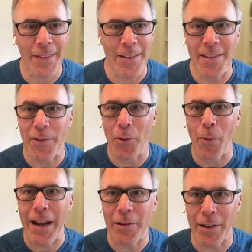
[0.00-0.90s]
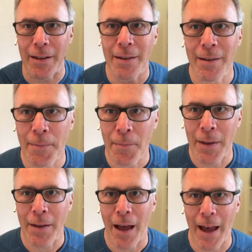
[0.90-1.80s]
situation,
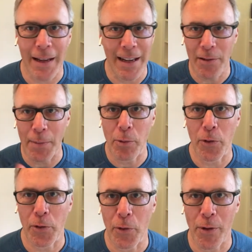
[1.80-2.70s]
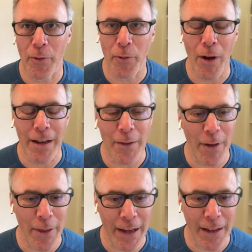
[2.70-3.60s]
I could easily push you to the front if
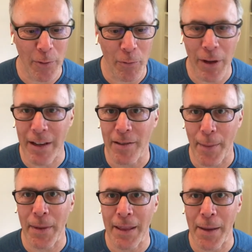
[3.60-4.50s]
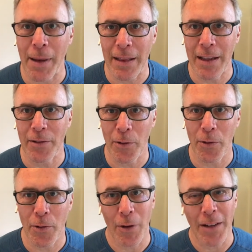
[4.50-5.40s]
I think it's really something that my
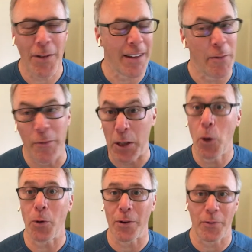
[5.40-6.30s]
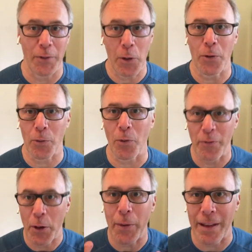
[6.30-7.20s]
listeners, or I should say viewers, we're
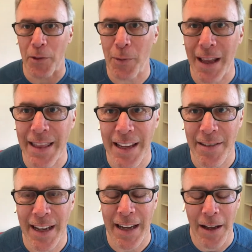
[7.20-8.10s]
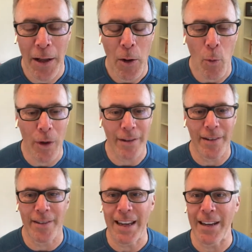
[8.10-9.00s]
viewing this, we're not listening, want to
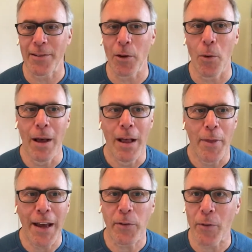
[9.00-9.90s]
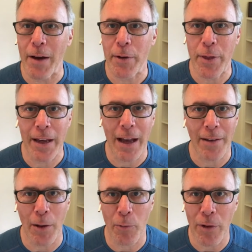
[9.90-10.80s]
see. So thanks for everything,
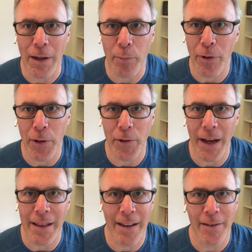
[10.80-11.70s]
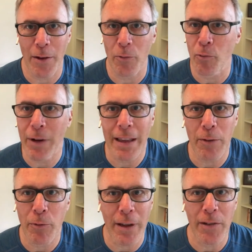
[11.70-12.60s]
guys. I really appreciate this really,
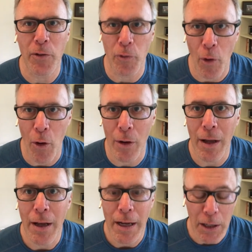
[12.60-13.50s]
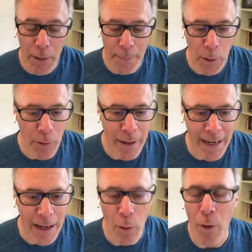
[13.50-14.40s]
really strong
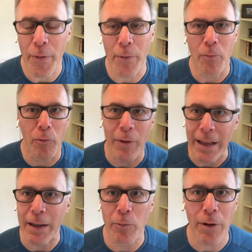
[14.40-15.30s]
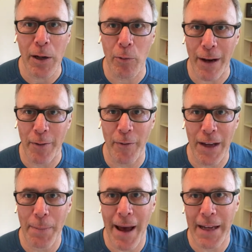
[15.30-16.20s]
community and all of the really, really great
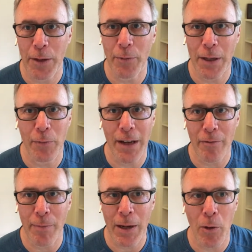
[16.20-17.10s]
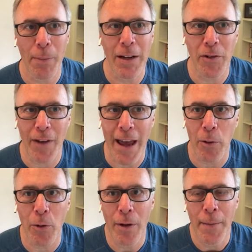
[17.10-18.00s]
feedback you've given me on my
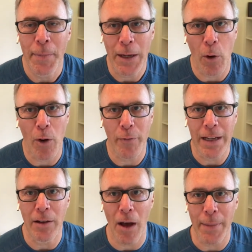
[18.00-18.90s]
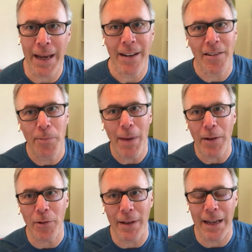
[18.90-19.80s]
channel, the RV Dummy, and
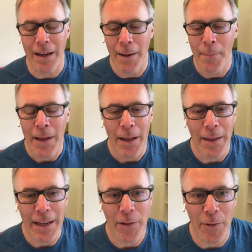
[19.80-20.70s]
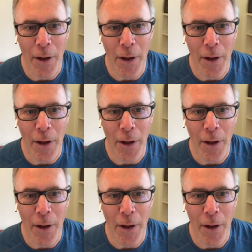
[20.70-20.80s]
especially the